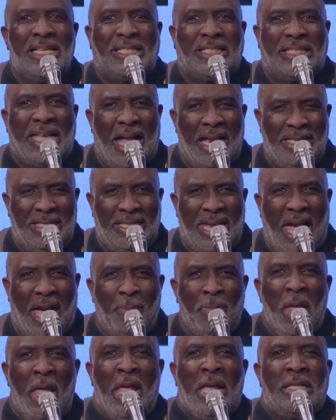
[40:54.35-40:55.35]
Sunday,
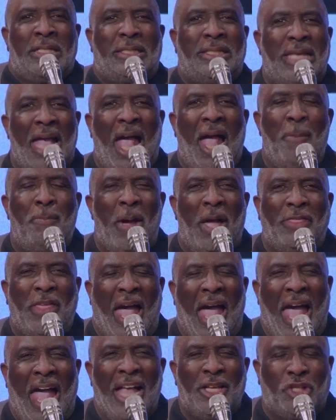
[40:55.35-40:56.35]
Sabbath
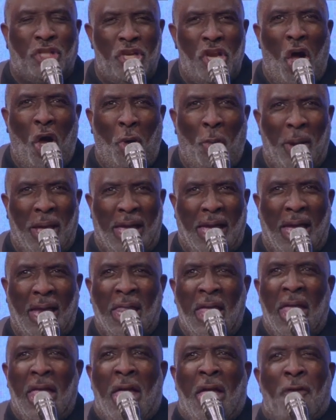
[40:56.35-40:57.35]
has no end.
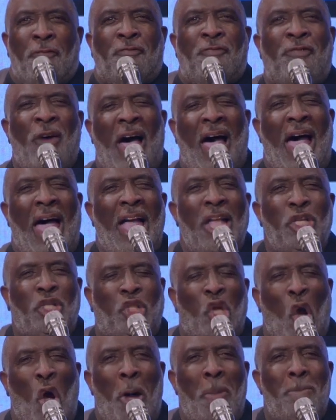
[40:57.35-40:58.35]
Find
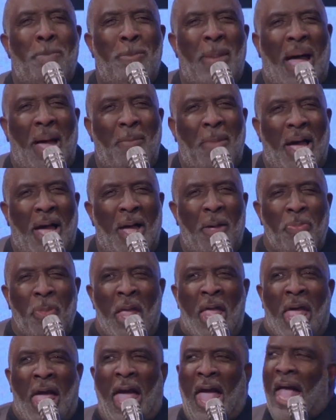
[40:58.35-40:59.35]
your mama
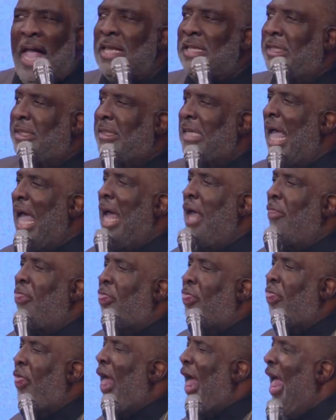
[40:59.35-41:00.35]
and say,
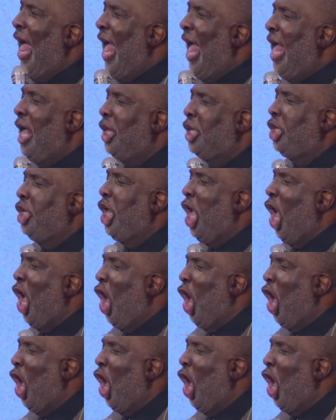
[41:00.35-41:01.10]
thank you.